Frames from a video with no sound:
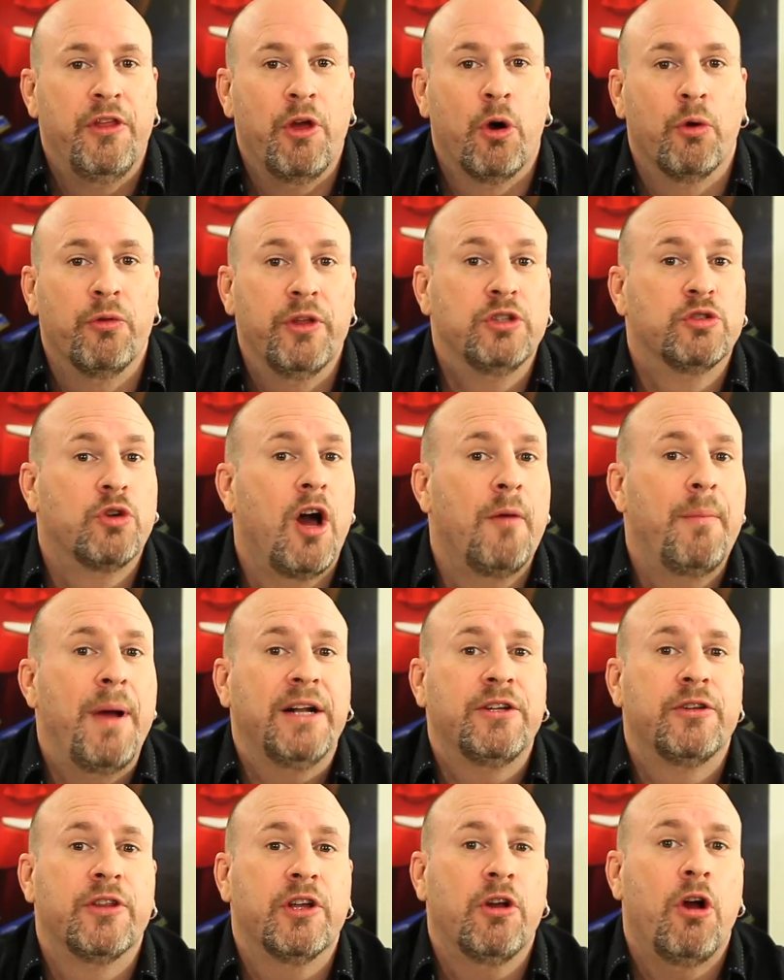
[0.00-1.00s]
The only
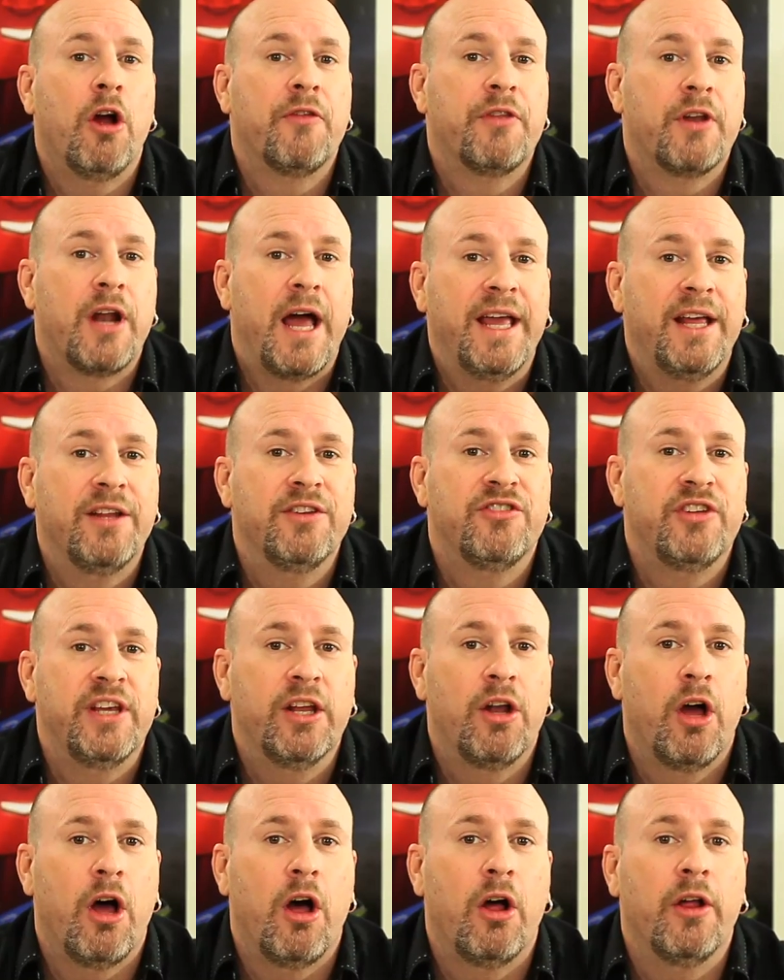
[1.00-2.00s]
drawback to the card that I can see
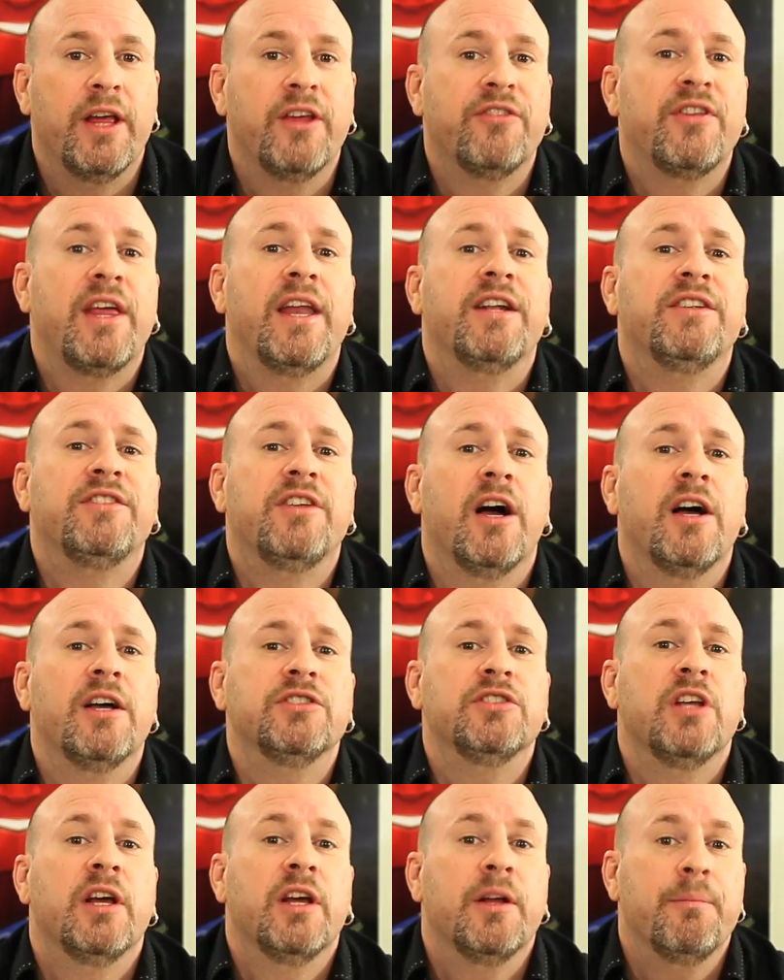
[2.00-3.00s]
at all is that it
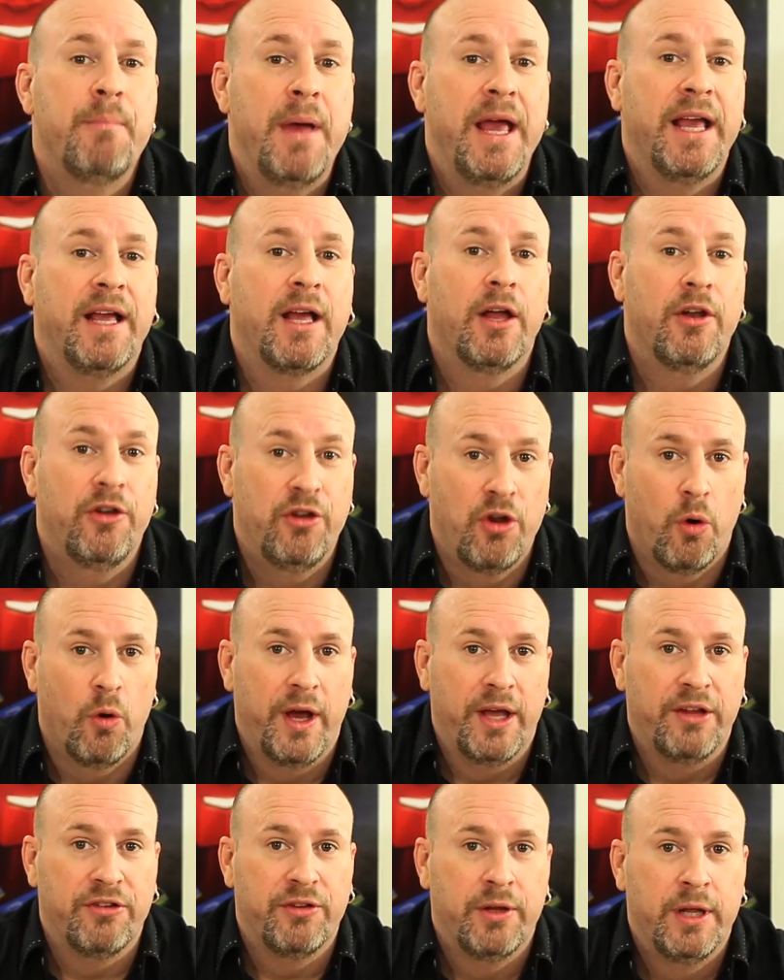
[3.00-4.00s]
does make
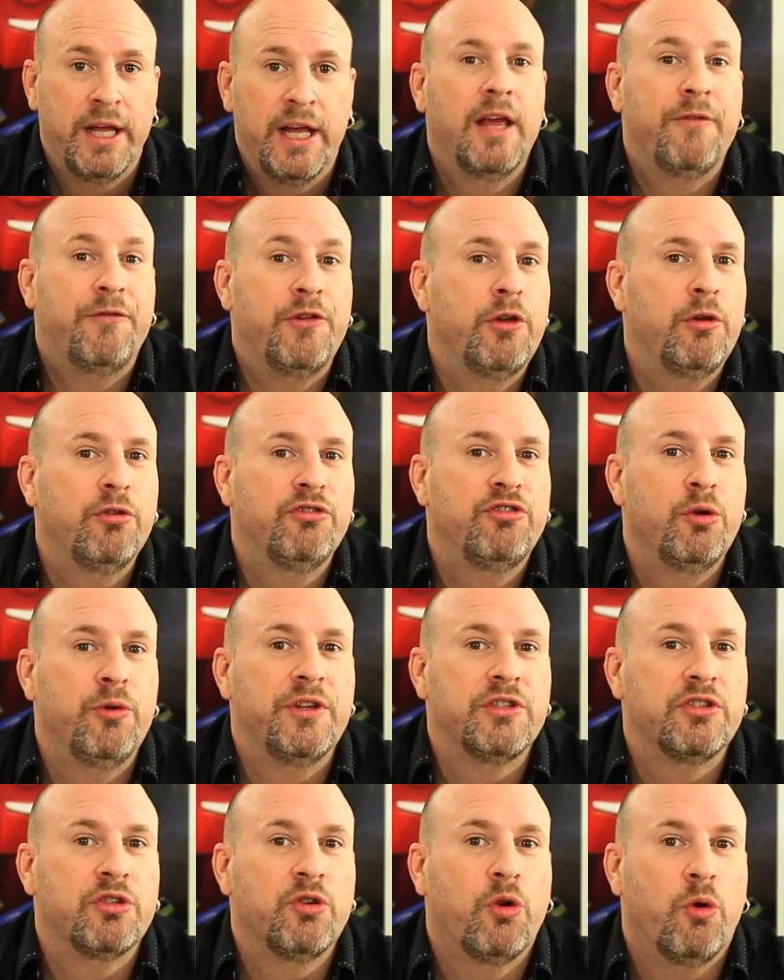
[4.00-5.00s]
noise. If you use two of
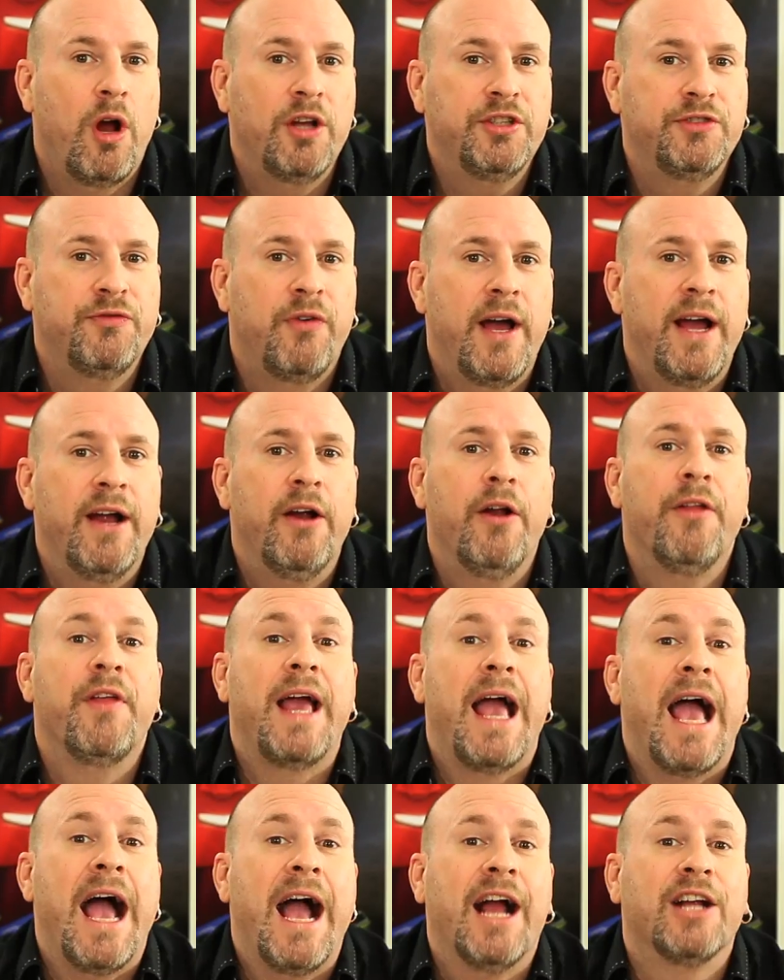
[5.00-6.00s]
these in Crossfire,
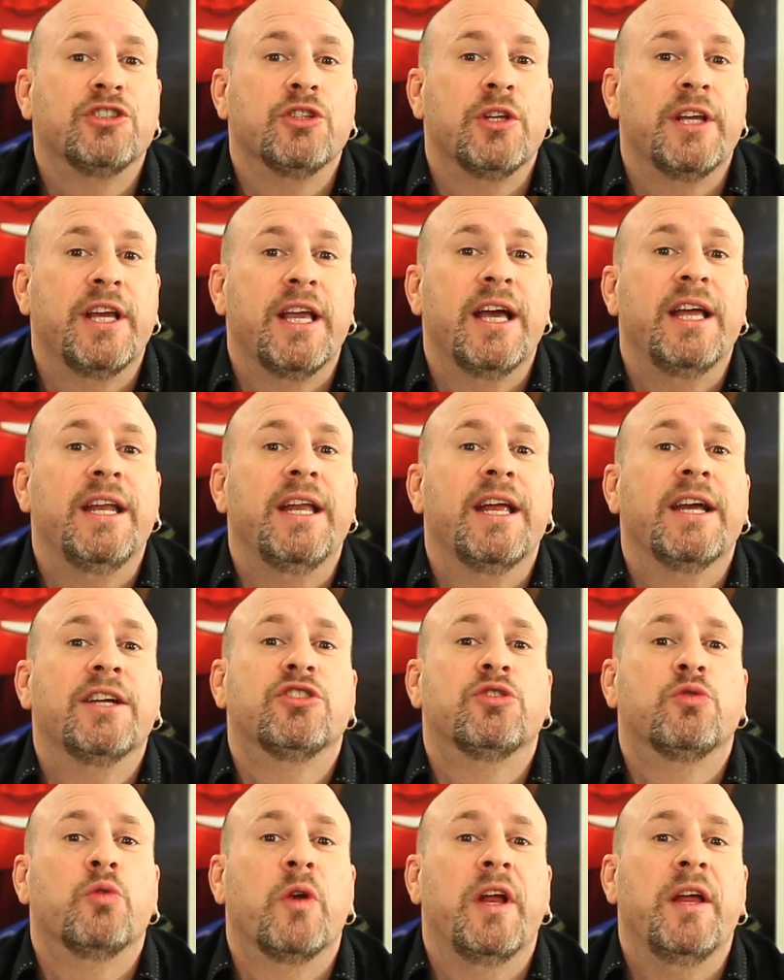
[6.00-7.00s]
they actually get
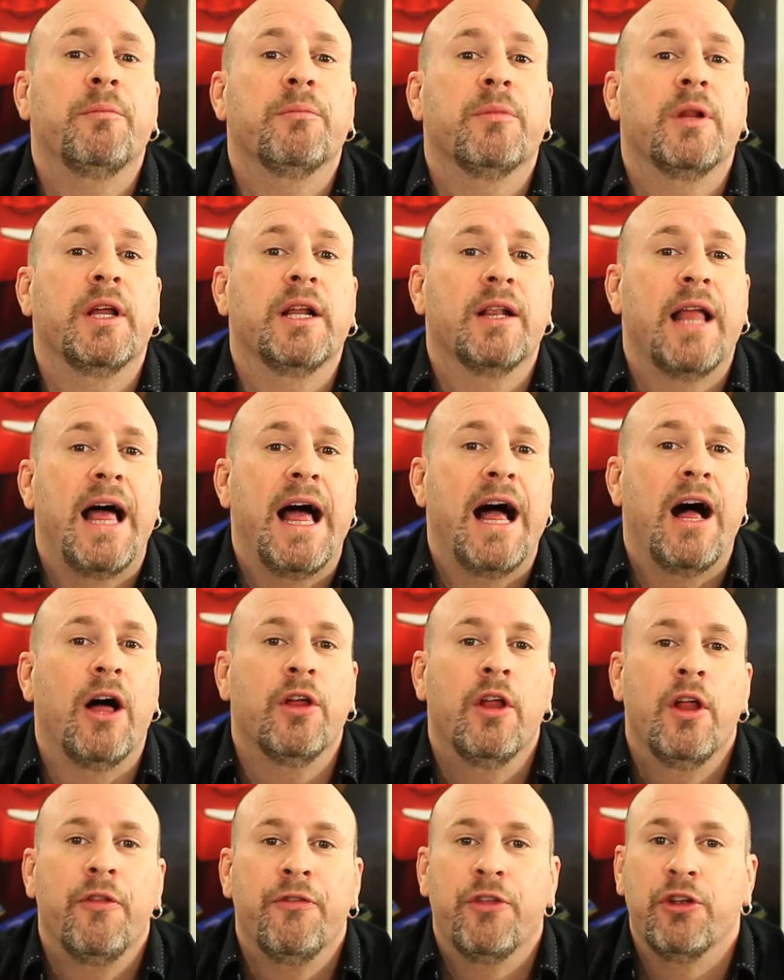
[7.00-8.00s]
extremely
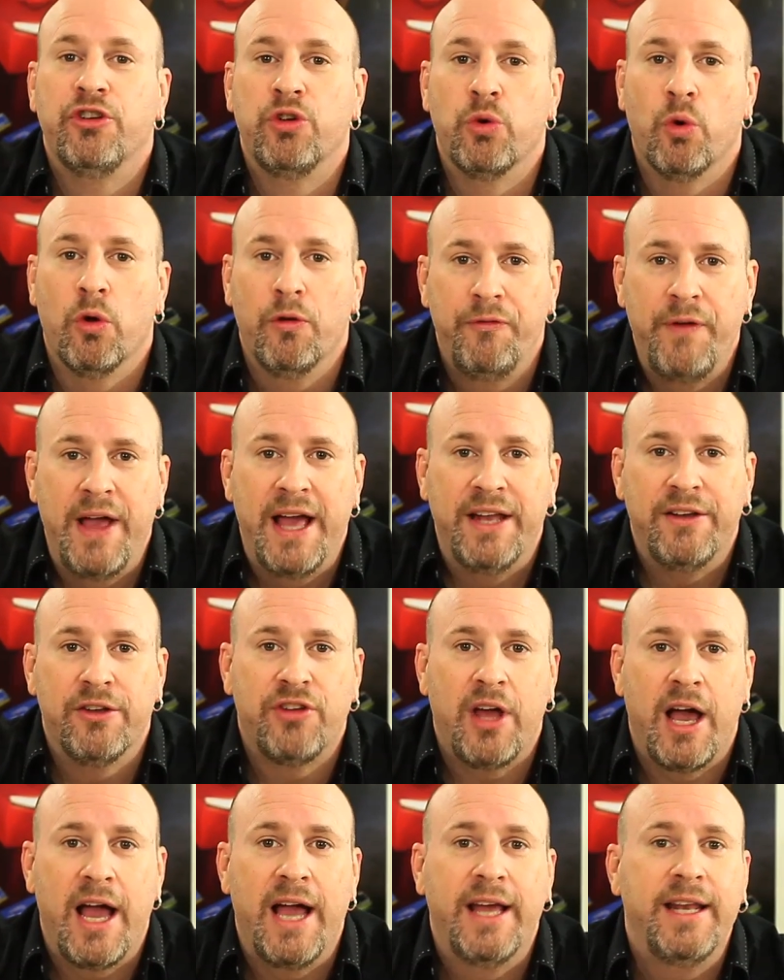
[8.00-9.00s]
loud. The dual fan
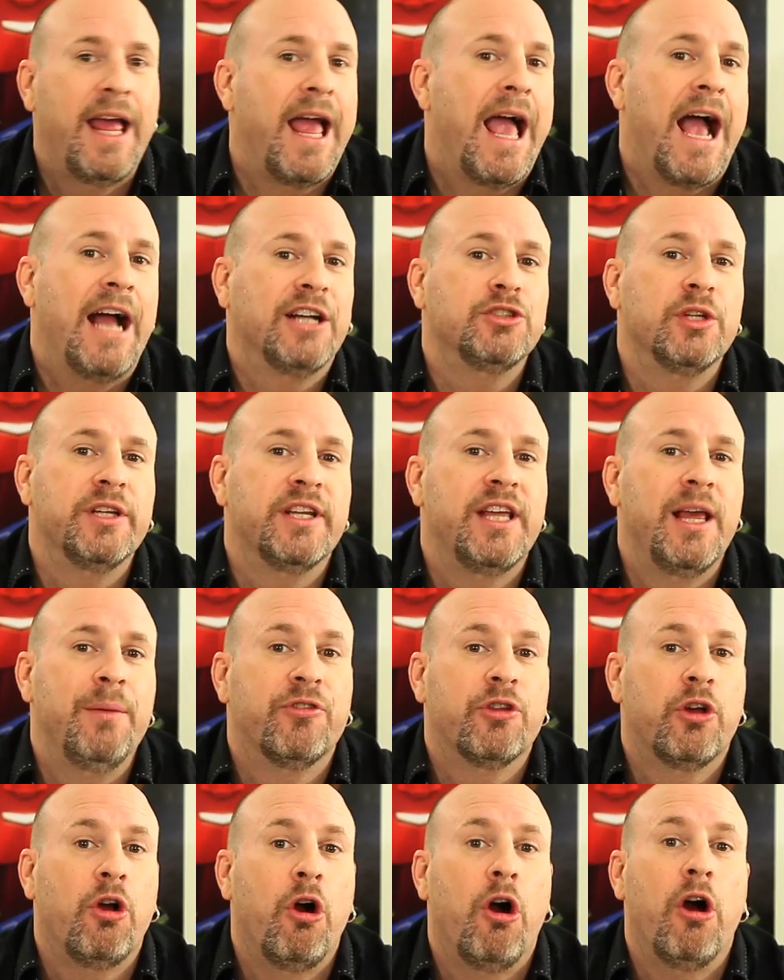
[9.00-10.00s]
design actually
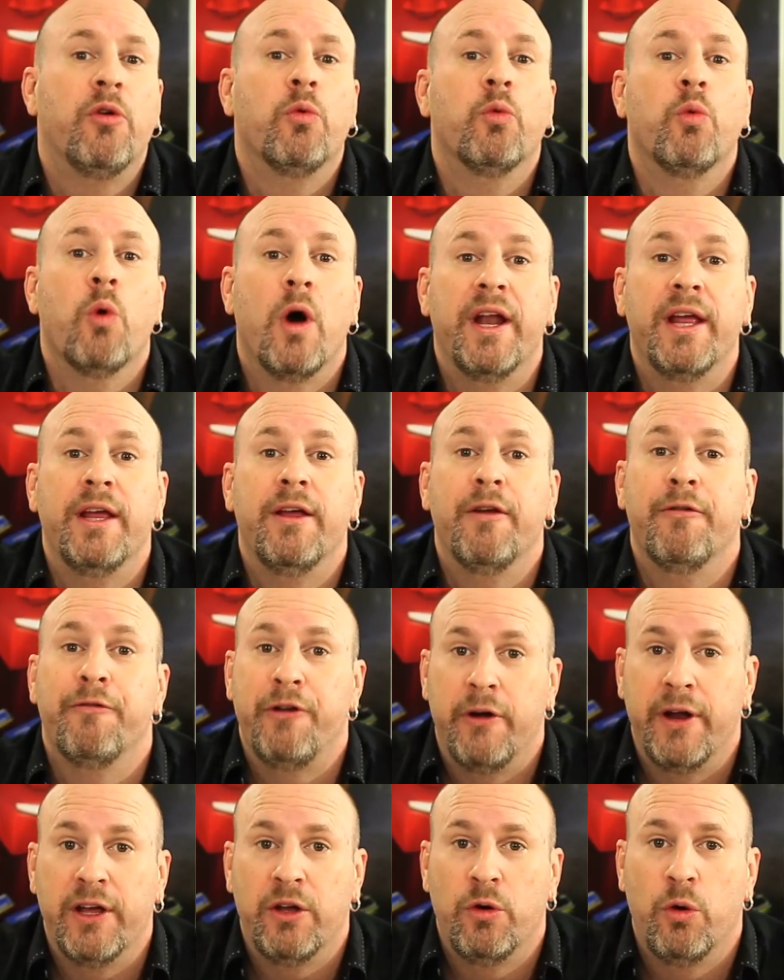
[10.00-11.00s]
keeps the card running
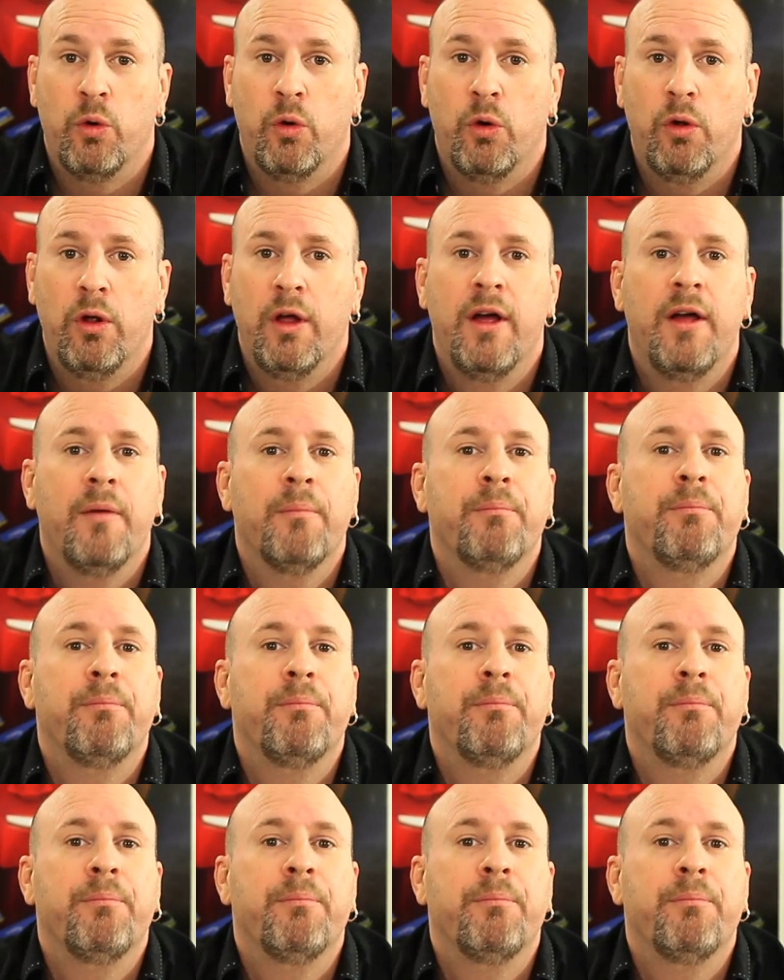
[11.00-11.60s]
very cool,